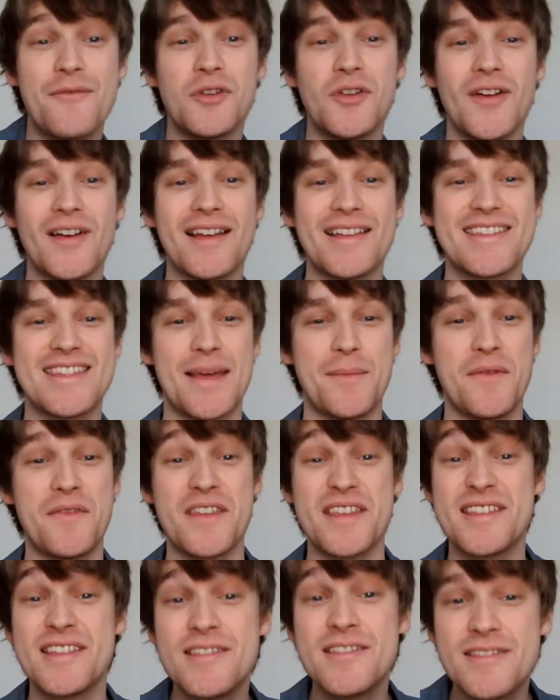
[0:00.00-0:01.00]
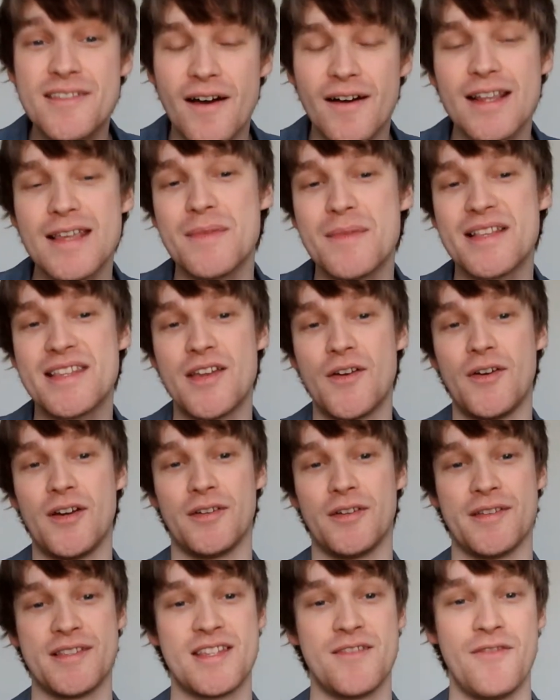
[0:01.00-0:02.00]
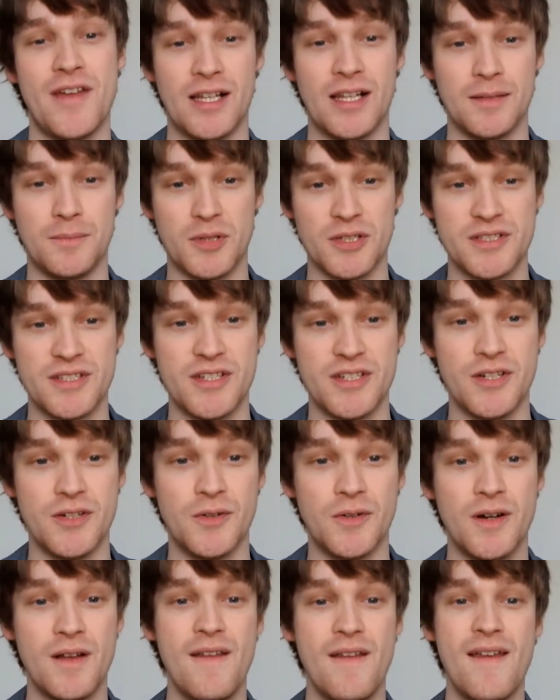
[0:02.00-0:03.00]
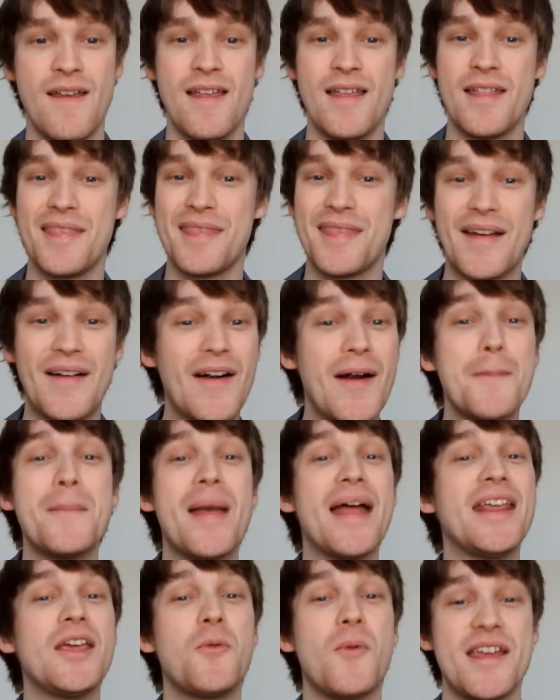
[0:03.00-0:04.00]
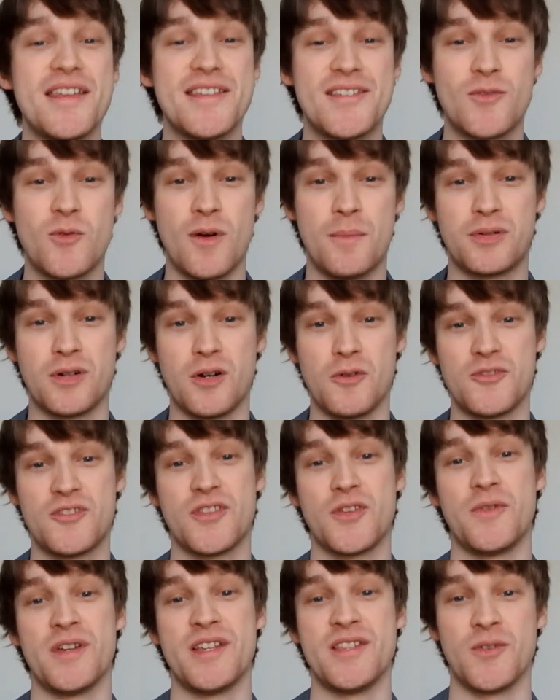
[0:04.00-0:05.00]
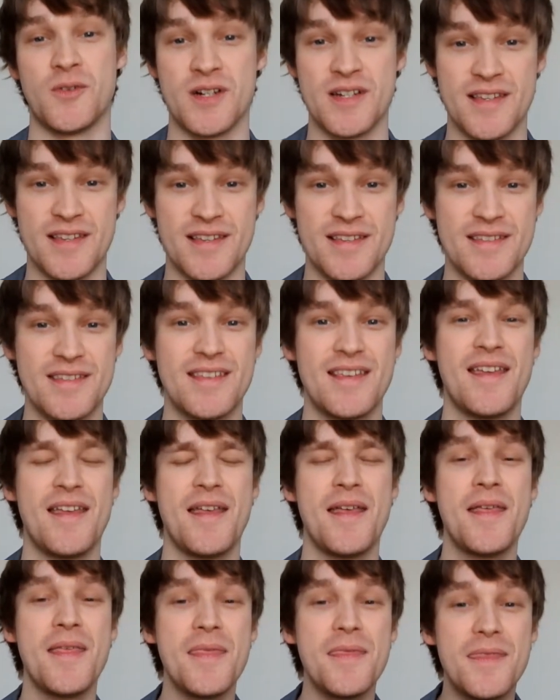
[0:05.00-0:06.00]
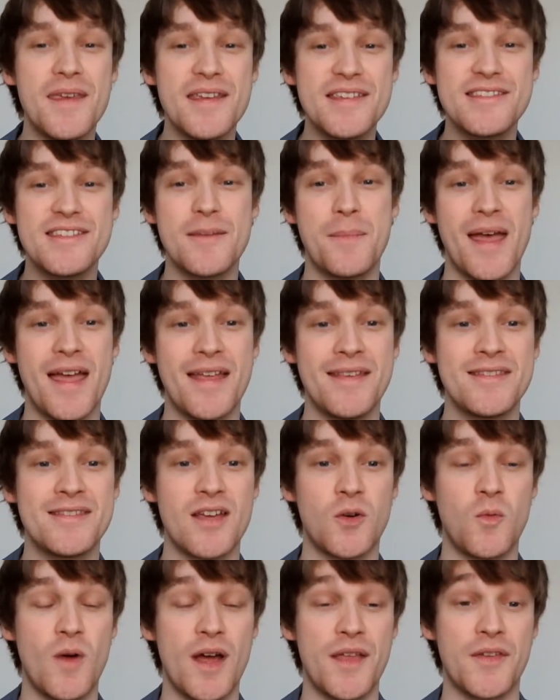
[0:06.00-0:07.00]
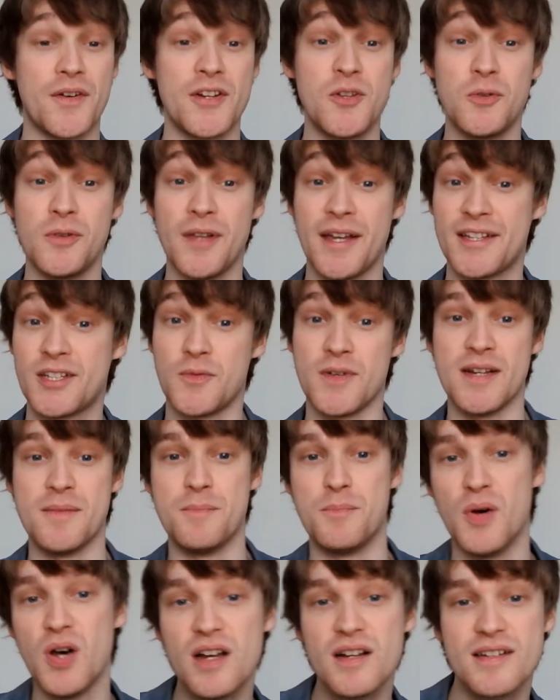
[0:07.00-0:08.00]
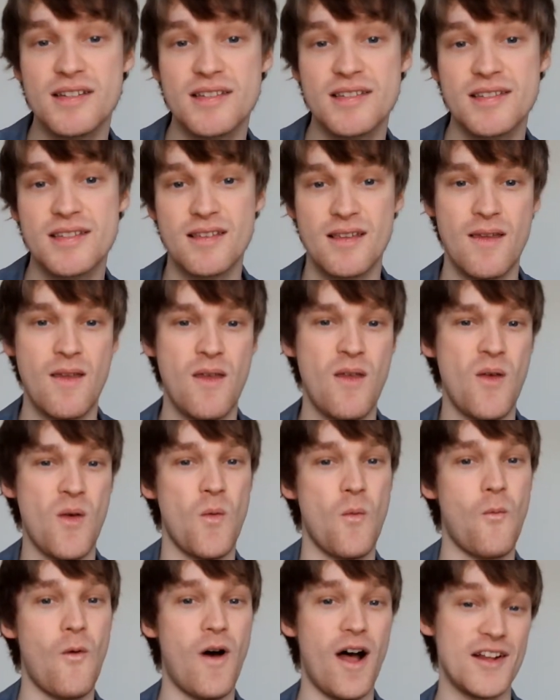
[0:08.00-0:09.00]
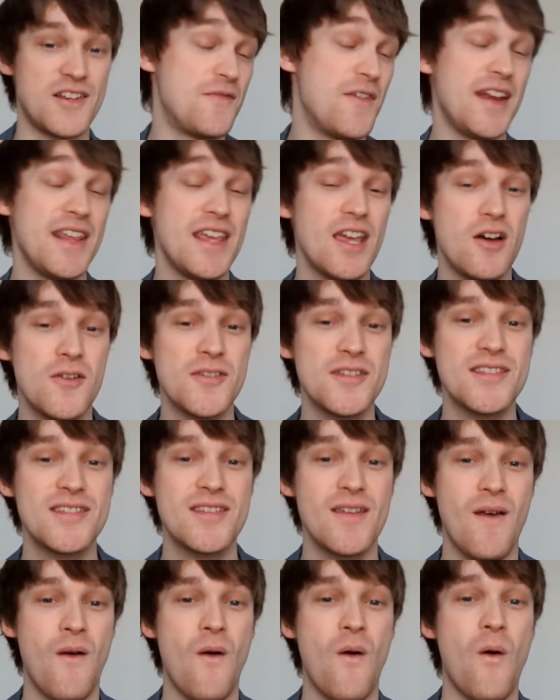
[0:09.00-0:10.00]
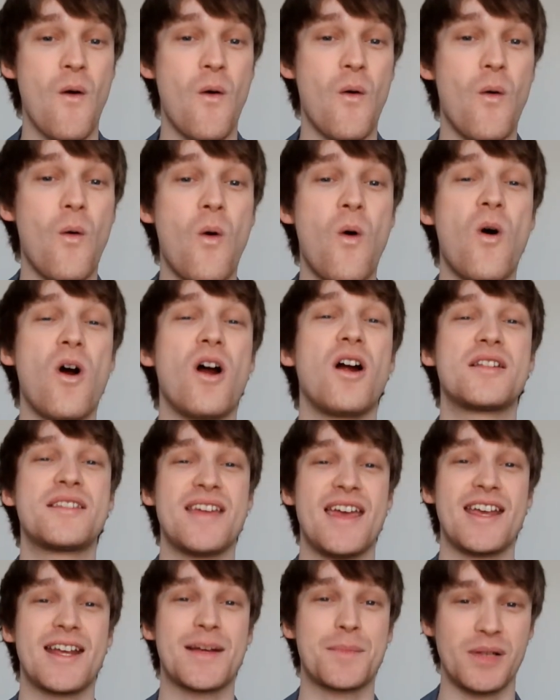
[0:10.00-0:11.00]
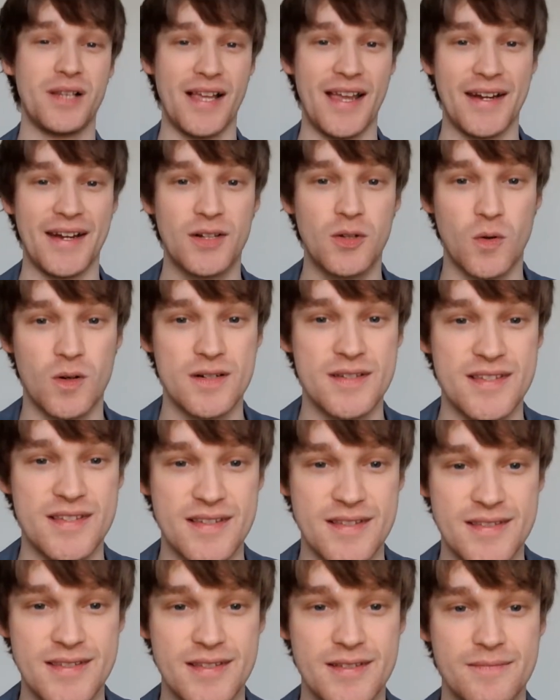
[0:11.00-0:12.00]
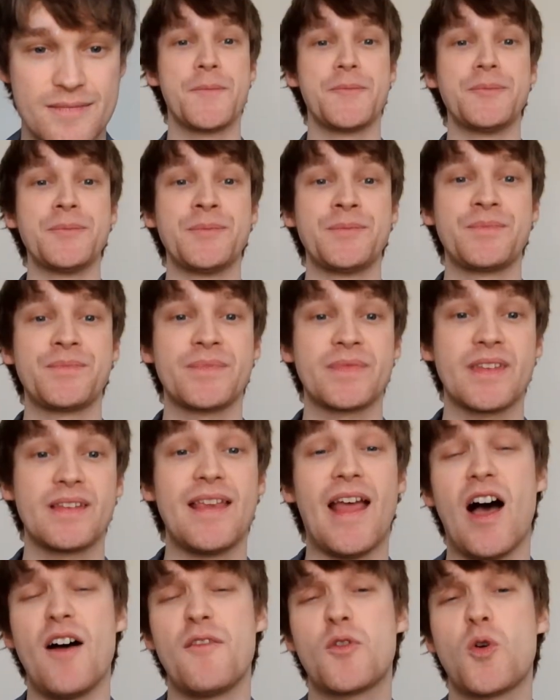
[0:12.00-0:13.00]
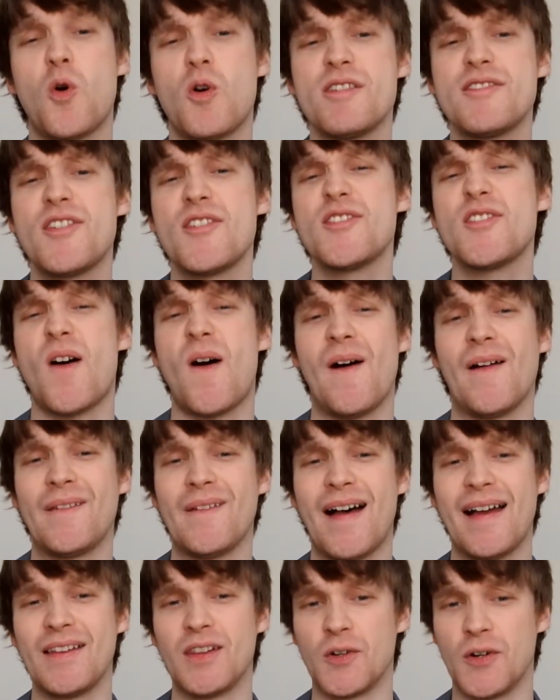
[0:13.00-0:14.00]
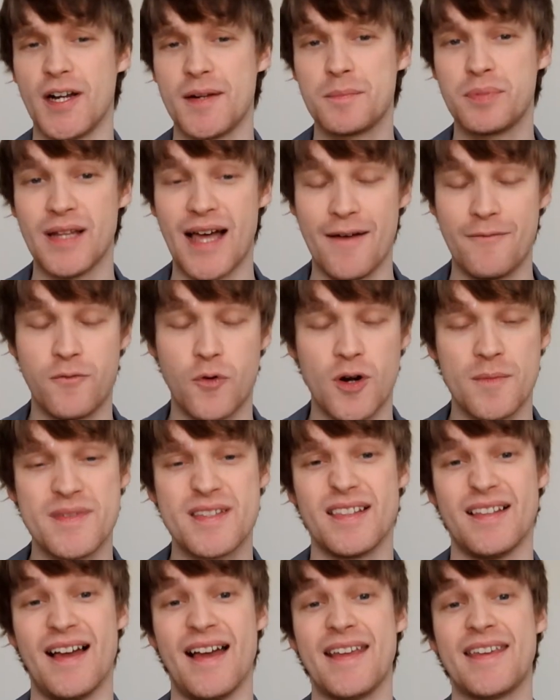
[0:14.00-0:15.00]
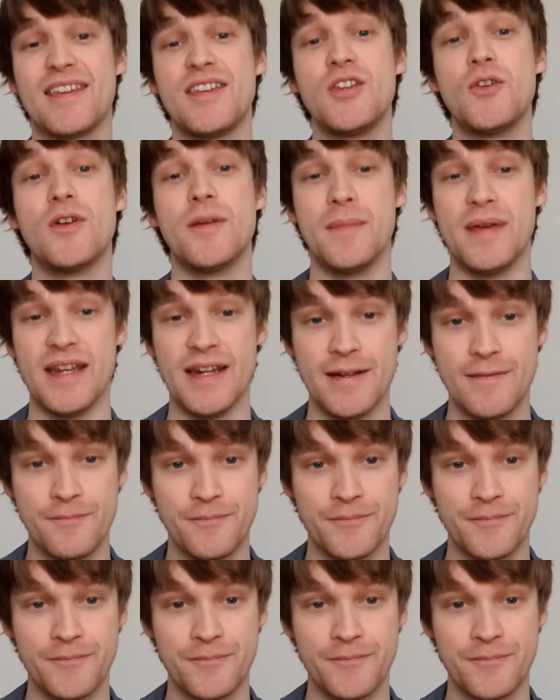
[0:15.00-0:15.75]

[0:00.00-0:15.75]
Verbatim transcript: a look at some of the study material that's available to you. There are many ways to approach the resources. This depends on whether you like to read books, watch videos, or take planned courses. Now, of course, there's online learning platforms like Udemy.